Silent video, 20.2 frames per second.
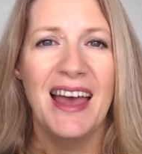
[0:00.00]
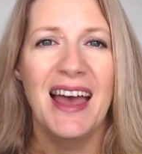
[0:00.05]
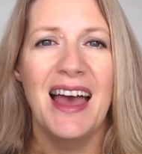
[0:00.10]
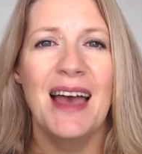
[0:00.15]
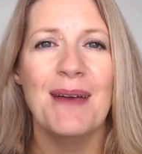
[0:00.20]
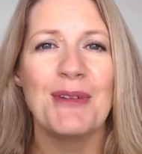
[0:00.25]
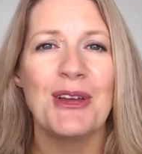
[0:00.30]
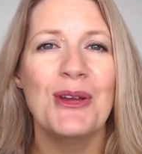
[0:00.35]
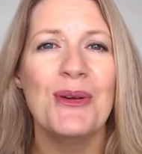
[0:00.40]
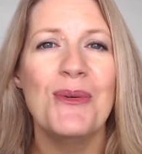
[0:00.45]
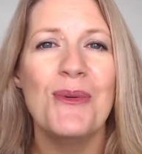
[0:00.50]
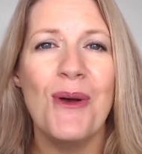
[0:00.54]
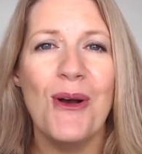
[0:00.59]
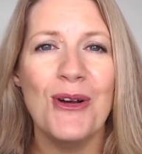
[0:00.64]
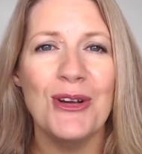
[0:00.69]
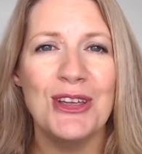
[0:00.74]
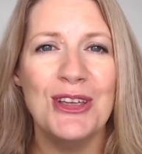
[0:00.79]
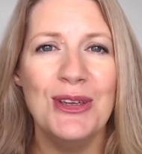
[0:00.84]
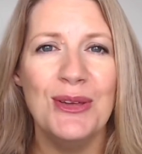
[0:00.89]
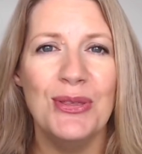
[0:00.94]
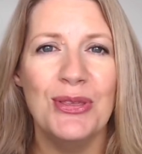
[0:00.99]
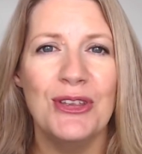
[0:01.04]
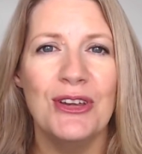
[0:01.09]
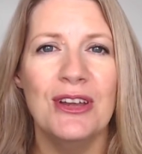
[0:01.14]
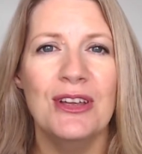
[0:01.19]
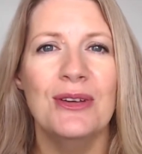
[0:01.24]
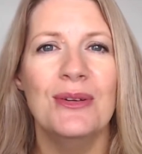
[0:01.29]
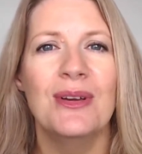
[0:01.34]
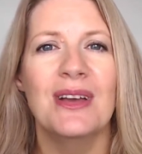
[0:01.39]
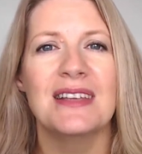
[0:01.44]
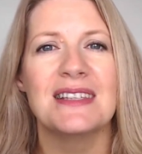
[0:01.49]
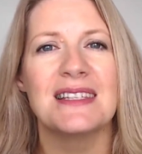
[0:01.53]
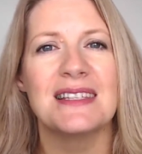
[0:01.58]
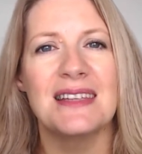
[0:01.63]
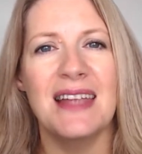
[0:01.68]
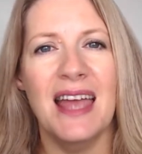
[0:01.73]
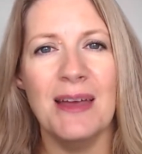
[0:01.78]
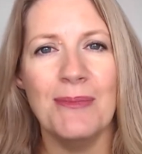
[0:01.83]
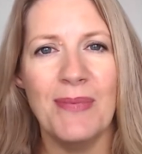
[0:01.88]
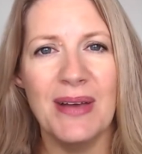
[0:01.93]
I'm going to walk you through
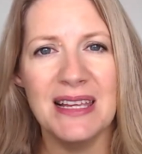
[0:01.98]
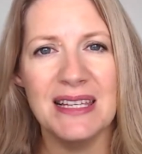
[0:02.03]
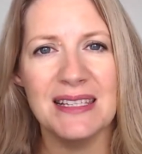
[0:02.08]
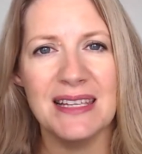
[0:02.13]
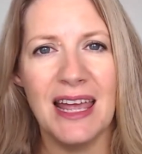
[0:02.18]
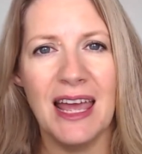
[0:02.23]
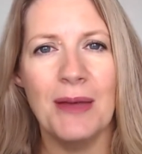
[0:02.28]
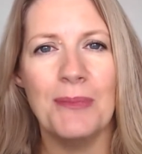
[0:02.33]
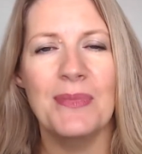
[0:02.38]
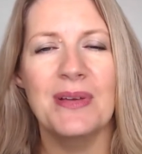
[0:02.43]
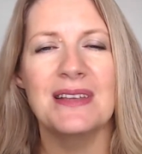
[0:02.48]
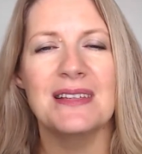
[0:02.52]
step by step,